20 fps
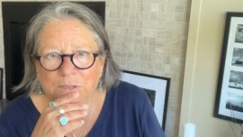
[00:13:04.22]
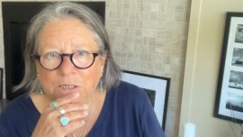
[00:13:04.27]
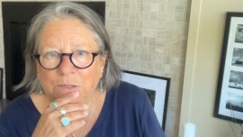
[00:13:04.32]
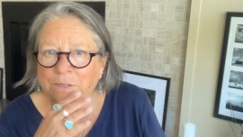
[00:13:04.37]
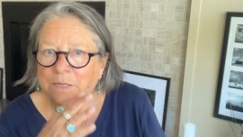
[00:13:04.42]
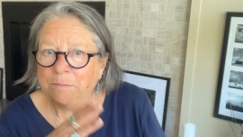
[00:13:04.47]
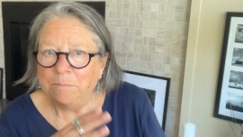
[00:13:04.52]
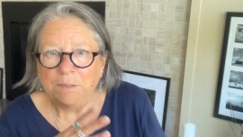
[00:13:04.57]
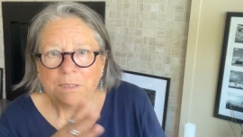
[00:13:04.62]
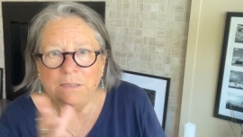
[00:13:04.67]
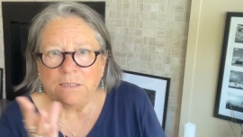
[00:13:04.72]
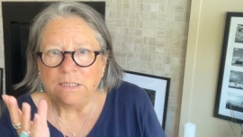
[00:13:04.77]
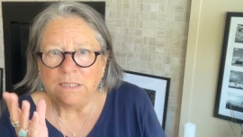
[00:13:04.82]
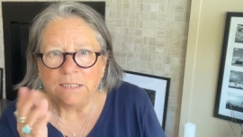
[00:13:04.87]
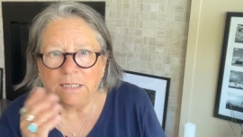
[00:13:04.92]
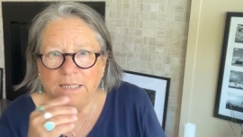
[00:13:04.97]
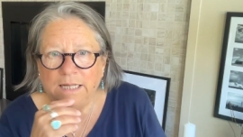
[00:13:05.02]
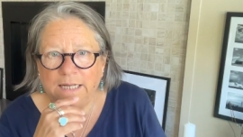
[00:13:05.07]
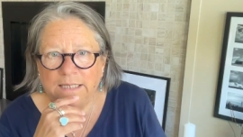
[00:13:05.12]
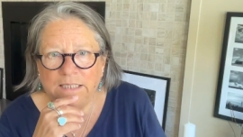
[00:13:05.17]
so he builds this
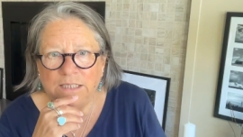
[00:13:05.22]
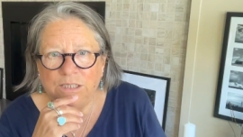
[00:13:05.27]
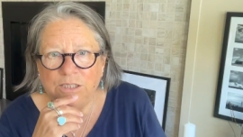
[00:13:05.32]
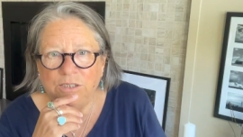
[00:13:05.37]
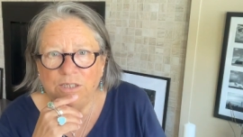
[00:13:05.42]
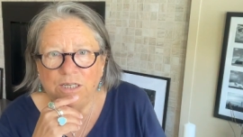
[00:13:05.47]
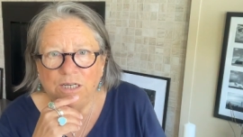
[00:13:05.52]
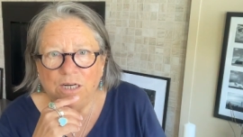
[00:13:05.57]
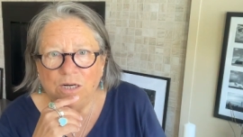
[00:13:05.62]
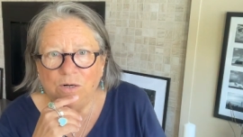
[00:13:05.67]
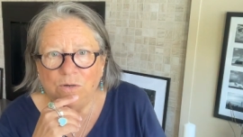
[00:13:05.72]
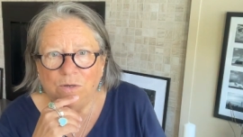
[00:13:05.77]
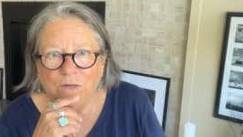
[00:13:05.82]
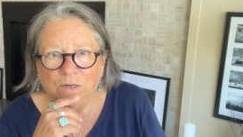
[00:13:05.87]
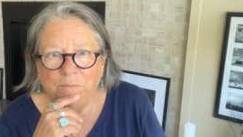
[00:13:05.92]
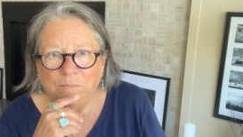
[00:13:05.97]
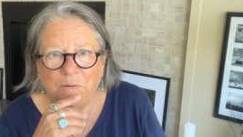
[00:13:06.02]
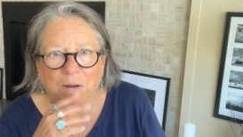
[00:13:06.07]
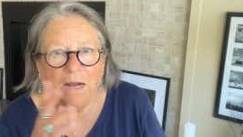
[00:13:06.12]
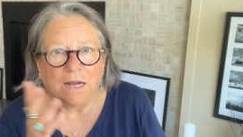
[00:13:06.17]
glass
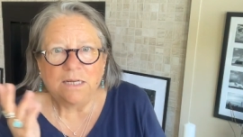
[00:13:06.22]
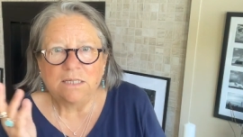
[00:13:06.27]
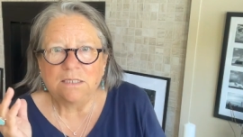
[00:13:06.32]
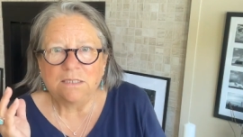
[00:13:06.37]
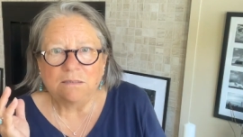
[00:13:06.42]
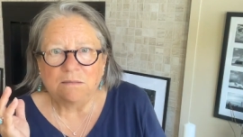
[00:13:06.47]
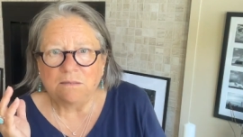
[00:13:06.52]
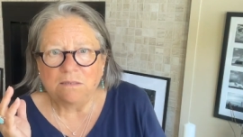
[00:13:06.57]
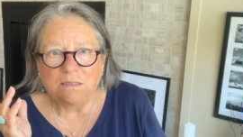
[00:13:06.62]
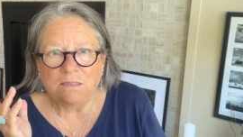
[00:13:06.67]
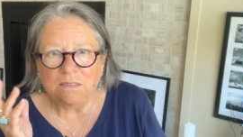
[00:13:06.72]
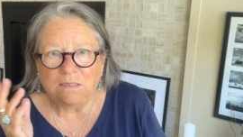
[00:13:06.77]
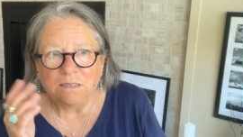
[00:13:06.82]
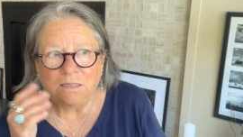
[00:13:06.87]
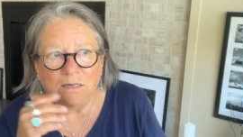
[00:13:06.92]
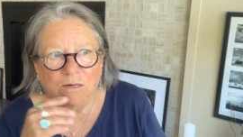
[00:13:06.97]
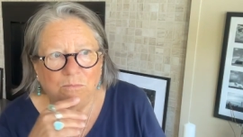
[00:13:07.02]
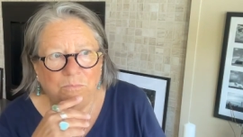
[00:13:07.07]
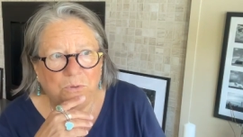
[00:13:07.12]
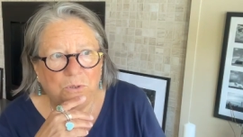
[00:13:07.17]
studio, buys a
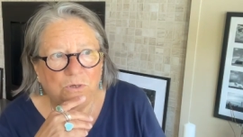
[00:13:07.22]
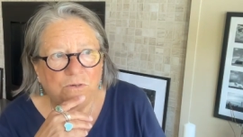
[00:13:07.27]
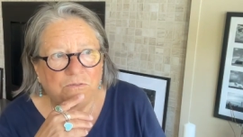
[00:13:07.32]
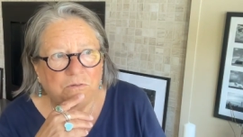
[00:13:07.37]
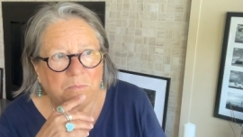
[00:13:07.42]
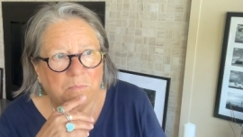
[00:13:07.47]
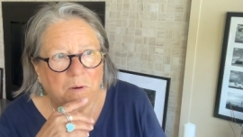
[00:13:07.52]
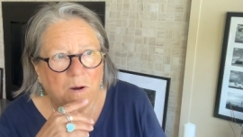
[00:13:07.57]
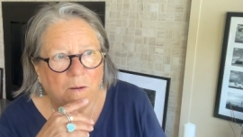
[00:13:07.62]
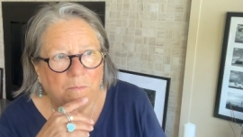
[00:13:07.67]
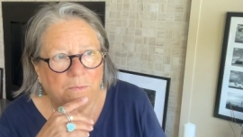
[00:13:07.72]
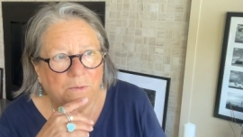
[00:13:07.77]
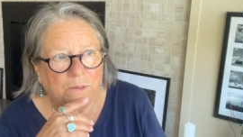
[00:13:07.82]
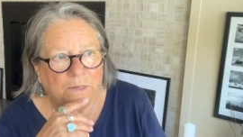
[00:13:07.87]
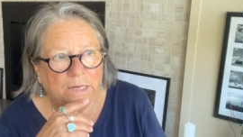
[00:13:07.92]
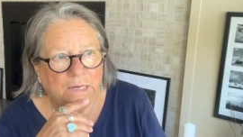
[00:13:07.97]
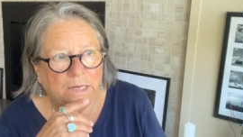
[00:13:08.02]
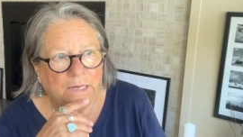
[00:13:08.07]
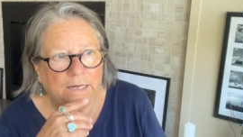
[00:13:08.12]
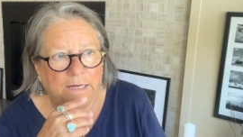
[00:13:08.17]
you know beautiful
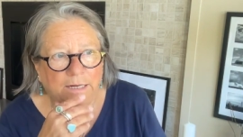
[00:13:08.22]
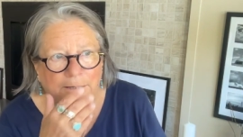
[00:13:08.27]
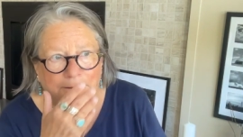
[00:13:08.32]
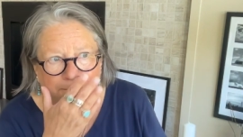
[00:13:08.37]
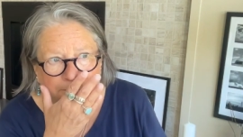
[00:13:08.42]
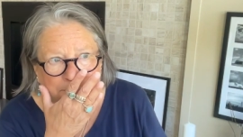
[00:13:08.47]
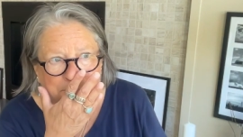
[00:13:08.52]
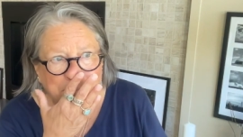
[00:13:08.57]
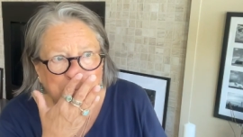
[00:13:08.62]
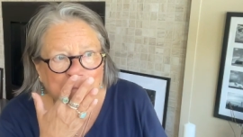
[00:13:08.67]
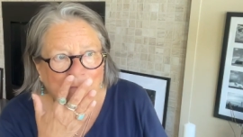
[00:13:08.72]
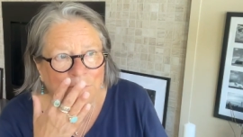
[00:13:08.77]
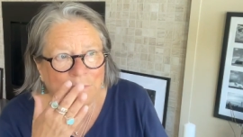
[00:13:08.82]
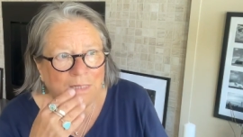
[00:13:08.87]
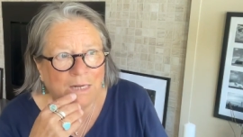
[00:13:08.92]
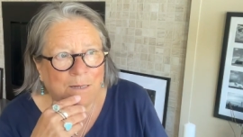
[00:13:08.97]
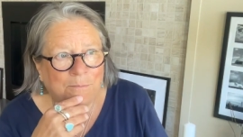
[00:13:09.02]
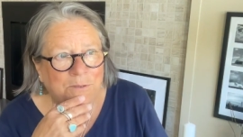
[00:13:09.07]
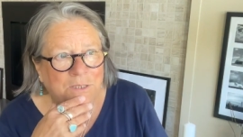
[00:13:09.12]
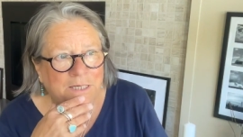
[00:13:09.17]
property in
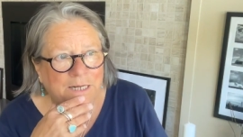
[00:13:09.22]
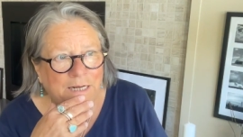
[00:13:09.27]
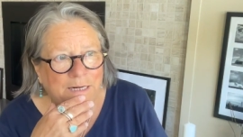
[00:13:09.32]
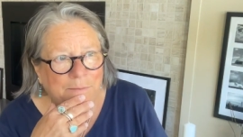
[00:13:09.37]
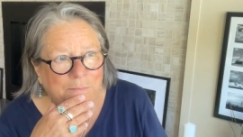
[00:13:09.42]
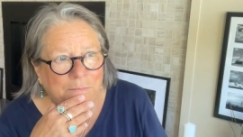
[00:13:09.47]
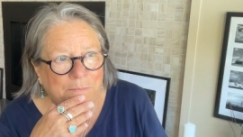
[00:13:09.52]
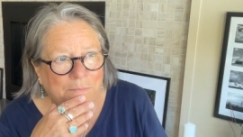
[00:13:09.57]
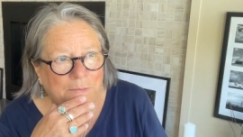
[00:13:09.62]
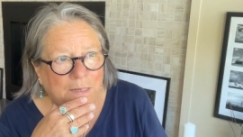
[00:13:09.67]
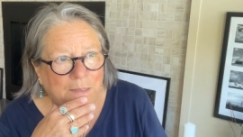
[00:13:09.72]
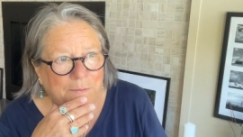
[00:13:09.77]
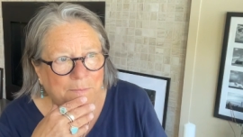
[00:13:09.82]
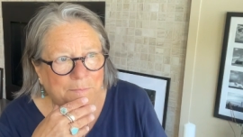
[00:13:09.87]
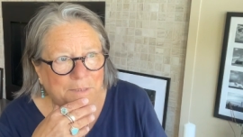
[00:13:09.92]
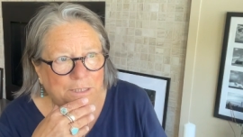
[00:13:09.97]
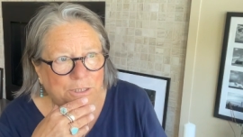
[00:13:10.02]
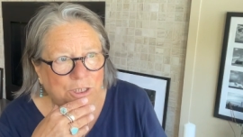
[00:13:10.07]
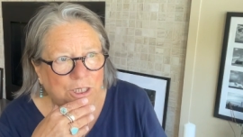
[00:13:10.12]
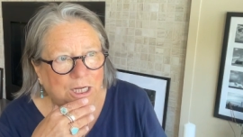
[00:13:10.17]
upstate uh,
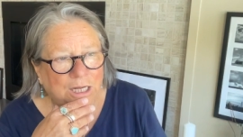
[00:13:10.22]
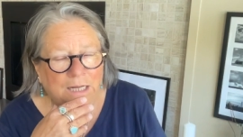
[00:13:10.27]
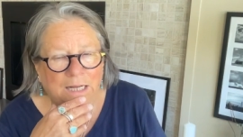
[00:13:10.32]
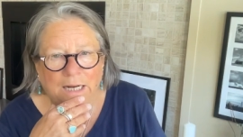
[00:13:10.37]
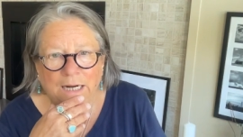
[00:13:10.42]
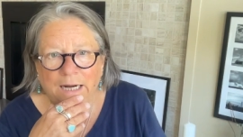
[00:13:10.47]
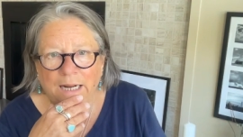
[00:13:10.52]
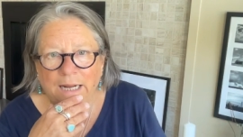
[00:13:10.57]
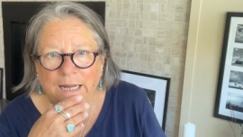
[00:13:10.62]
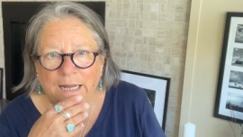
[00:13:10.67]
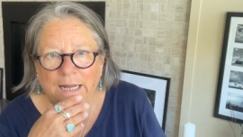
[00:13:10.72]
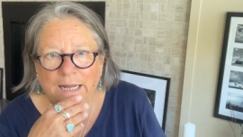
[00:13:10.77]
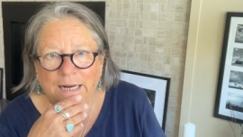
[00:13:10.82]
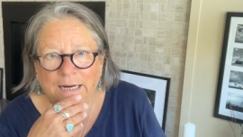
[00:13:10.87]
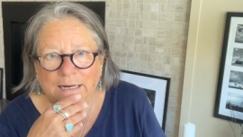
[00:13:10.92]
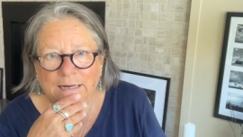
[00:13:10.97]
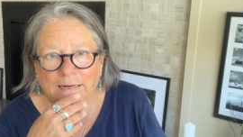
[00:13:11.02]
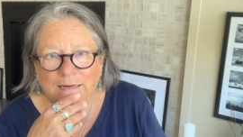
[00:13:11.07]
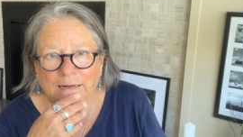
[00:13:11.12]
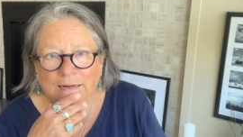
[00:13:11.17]
Michigan,
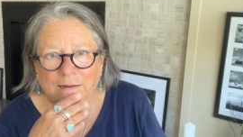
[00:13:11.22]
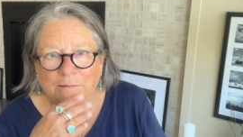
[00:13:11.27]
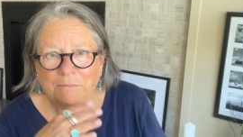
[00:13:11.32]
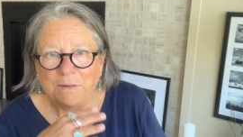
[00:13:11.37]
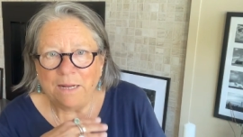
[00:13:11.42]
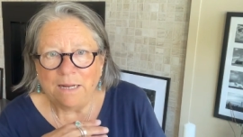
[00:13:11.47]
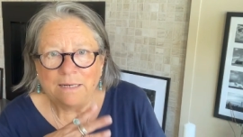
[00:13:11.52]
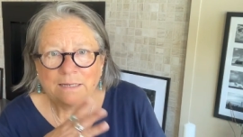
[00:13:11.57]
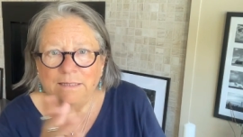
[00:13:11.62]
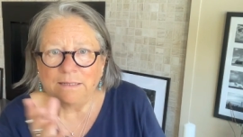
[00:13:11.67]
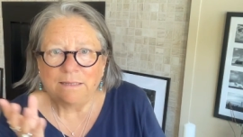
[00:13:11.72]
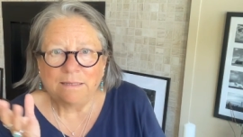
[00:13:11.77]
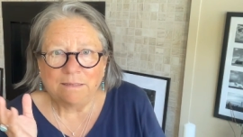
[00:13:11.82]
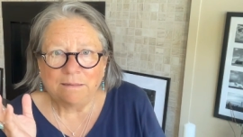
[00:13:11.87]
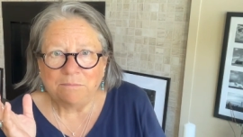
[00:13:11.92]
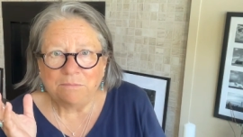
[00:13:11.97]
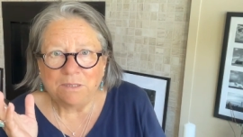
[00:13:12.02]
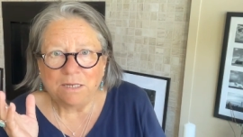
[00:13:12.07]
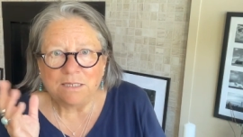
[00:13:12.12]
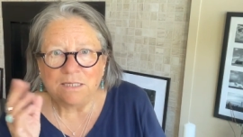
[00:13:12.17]
and um,
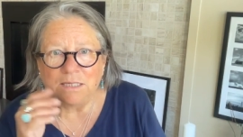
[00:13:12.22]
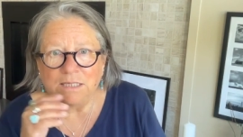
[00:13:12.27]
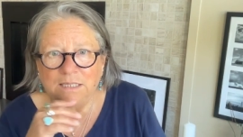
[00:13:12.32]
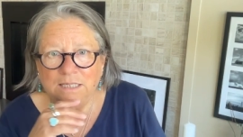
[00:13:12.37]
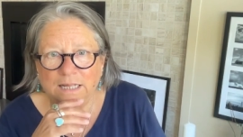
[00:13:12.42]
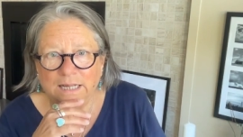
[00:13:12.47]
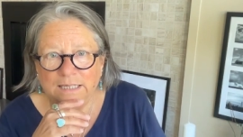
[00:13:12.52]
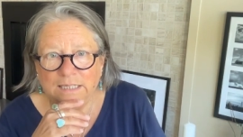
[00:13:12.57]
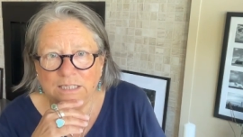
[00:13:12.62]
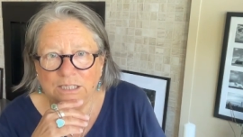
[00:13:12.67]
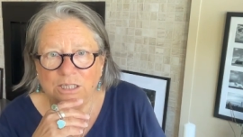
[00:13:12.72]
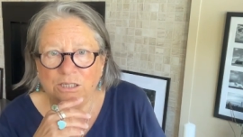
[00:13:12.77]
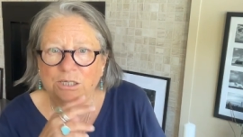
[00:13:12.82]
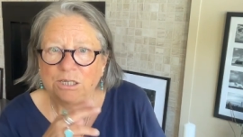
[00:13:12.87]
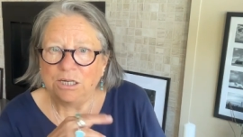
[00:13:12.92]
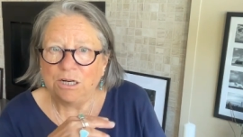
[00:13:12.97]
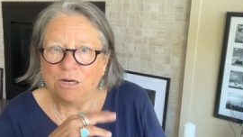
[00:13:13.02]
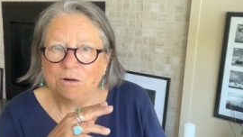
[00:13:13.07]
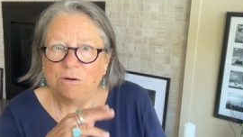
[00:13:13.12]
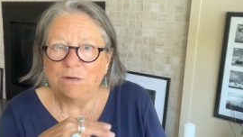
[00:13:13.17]
and does his glass
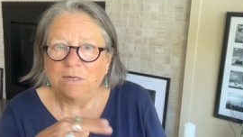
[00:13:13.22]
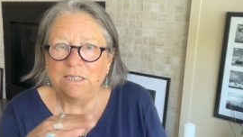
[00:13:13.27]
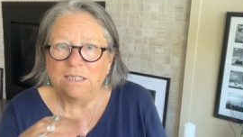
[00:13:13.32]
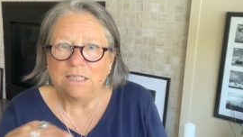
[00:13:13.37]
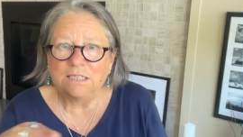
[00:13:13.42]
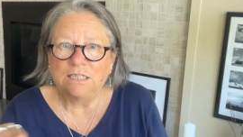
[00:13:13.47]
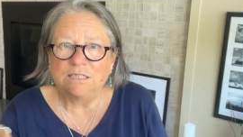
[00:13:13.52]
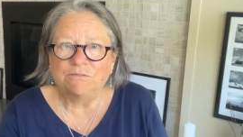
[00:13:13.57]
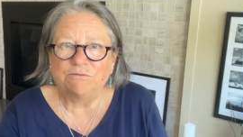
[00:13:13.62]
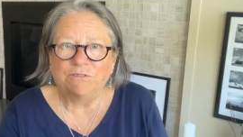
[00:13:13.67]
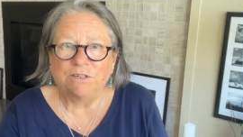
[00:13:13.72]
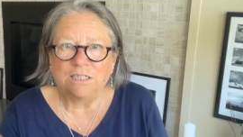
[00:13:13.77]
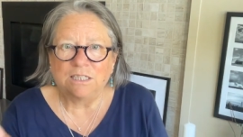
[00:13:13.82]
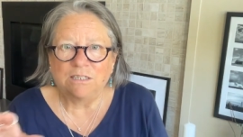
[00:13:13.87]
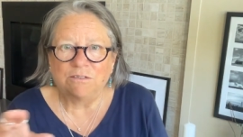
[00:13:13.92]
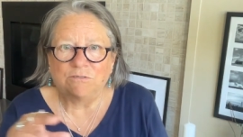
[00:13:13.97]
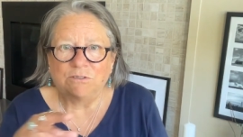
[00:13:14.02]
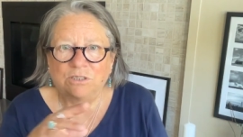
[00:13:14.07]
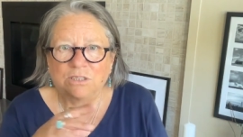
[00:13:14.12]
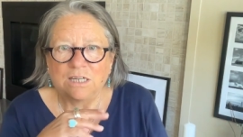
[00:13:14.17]
studio and does the
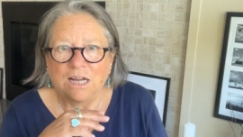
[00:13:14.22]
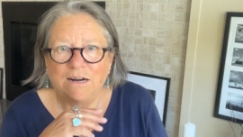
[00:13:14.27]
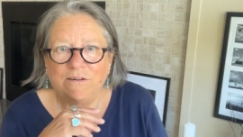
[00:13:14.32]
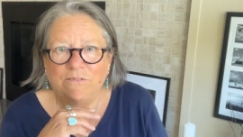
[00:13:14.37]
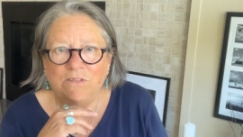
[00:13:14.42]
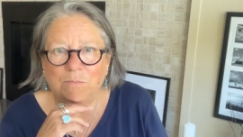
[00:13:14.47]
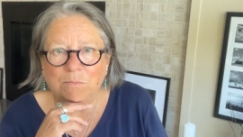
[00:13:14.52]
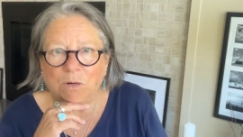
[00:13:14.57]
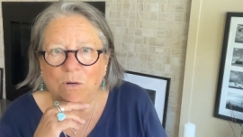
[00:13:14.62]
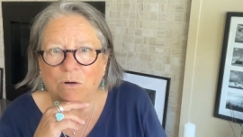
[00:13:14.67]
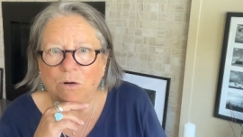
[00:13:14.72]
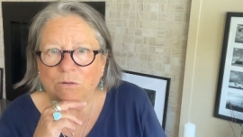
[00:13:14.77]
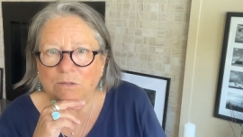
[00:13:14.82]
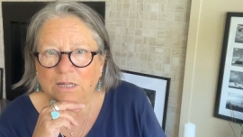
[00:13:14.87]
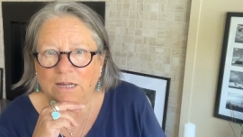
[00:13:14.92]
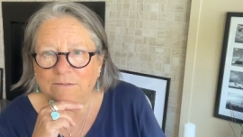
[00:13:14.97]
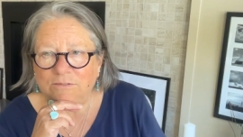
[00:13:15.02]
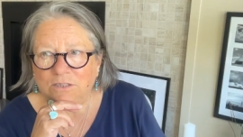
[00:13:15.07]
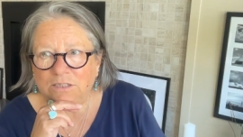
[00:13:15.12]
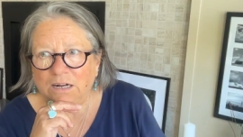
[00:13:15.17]
festivals, kind of the boho
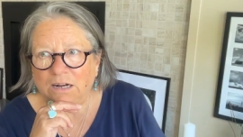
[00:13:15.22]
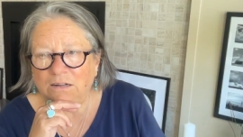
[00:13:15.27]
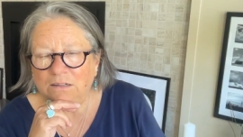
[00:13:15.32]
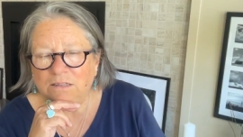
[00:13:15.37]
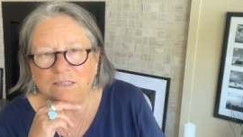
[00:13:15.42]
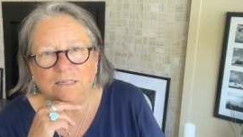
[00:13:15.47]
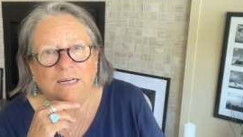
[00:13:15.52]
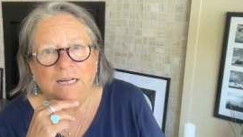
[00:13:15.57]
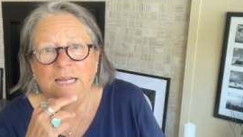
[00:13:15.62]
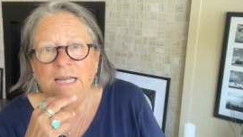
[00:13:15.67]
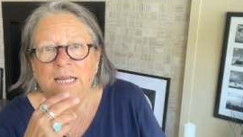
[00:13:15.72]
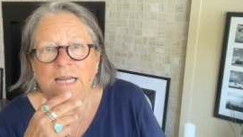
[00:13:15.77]
lifestyle, and